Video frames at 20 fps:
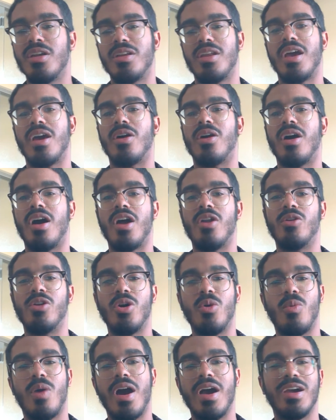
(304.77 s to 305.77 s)
Now, I don't
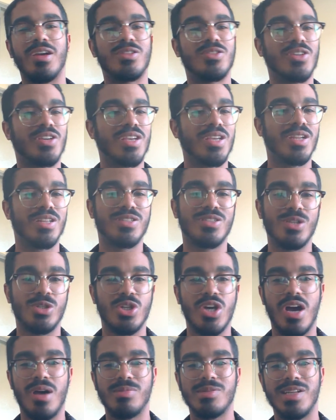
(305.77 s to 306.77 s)
know why I took it into
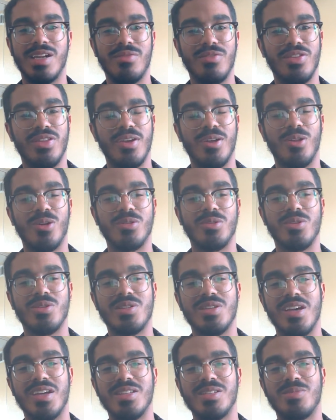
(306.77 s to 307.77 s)
jobs and everything along those
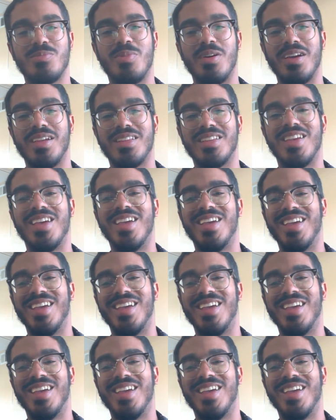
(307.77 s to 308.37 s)
lines, but